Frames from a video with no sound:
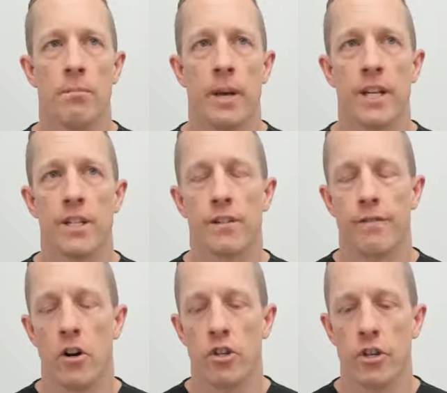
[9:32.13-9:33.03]
biggest
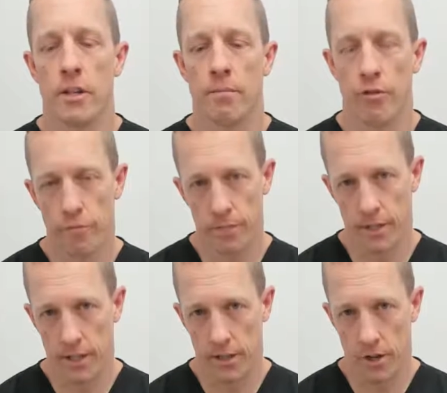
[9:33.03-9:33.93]
functional
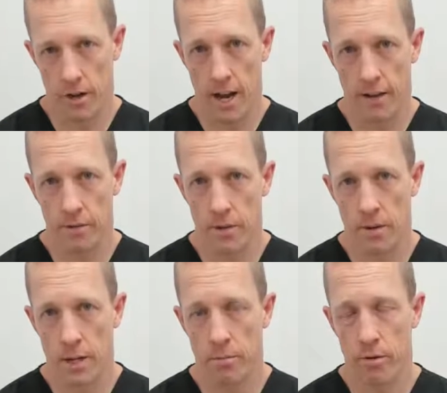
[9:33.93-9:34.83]
improvements they saw after the
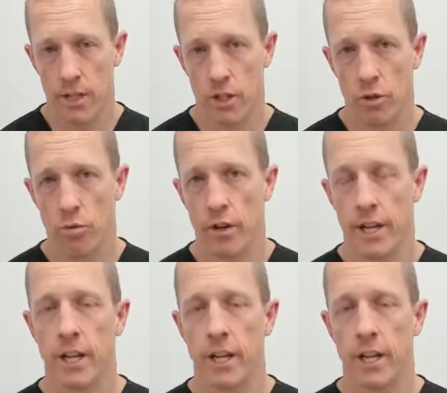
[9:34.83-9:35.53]
mild procedure were an